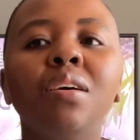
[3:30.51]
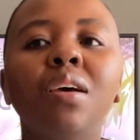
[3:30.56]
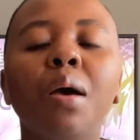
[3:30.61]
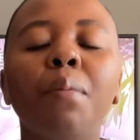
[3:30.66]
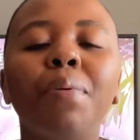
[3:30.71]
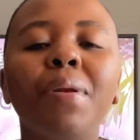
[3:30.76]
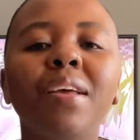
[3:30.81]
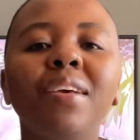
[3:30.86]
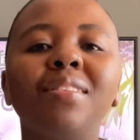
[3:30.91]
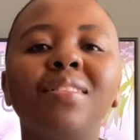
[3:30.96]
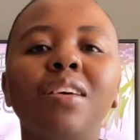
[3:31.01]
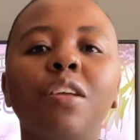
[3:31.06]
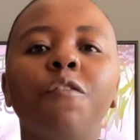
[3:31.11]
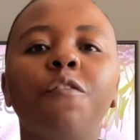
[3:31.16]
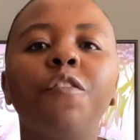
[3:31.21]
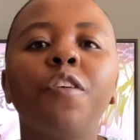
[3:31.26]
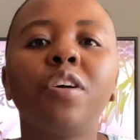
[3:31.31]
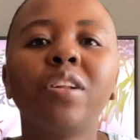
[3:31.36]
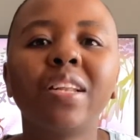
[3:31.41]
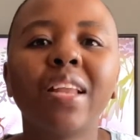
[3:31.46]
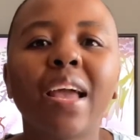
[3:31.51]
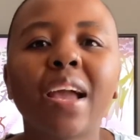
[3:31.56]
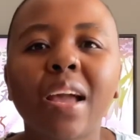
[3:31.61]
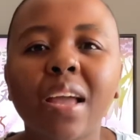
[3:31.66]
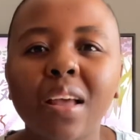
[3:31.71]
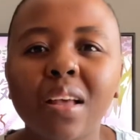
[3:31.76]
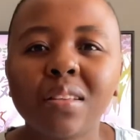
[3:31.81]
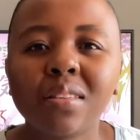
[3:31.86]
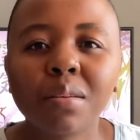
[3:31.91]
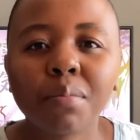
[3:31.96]
a place that felt
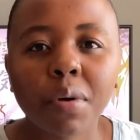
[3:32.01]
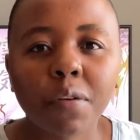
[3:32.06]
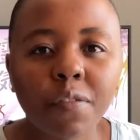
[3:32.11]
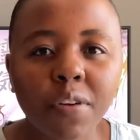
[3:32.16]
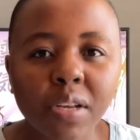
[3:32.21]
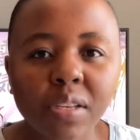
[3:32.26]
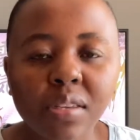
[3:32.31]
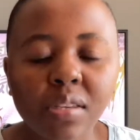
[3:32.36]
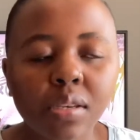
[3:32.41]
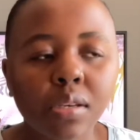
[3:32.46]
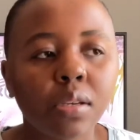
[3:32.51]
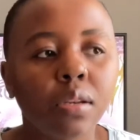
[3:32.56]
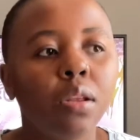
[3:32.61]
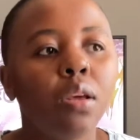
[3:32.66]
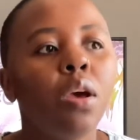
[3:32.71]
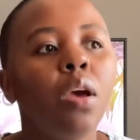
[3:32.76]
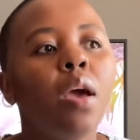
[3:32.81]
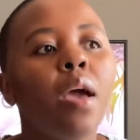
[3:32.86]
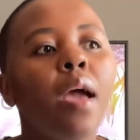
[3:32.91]
like Semafletin.